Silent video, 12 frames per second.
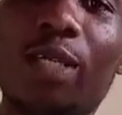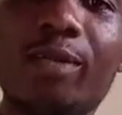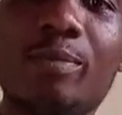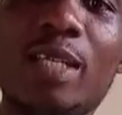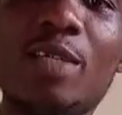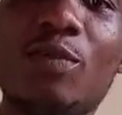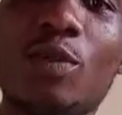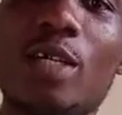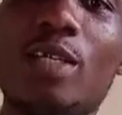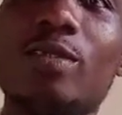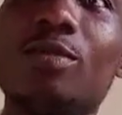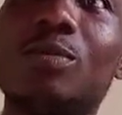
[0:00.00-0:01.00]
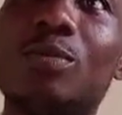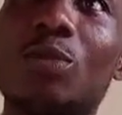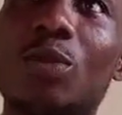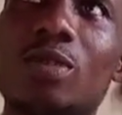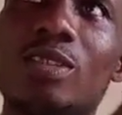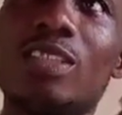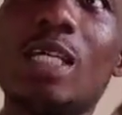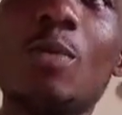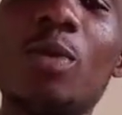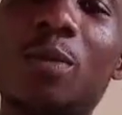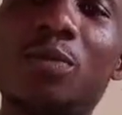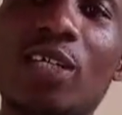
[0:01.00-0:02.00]
I believe you can
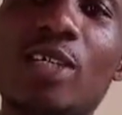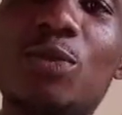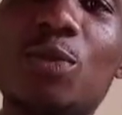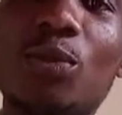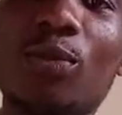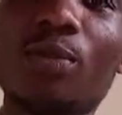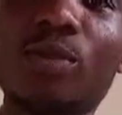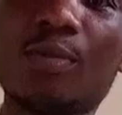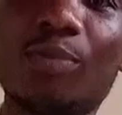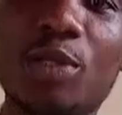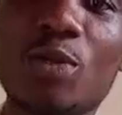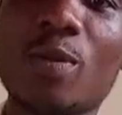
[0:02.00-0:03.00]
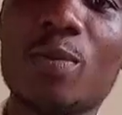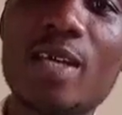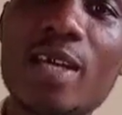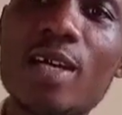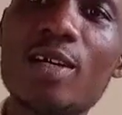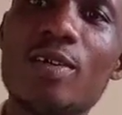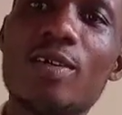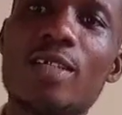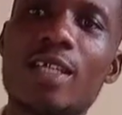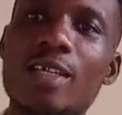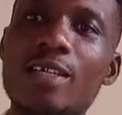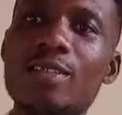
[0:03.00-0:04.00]
understand what I'm trying to bring up there,
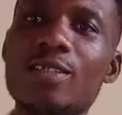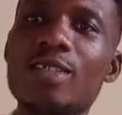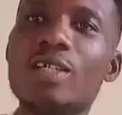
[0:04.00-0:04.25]
okay?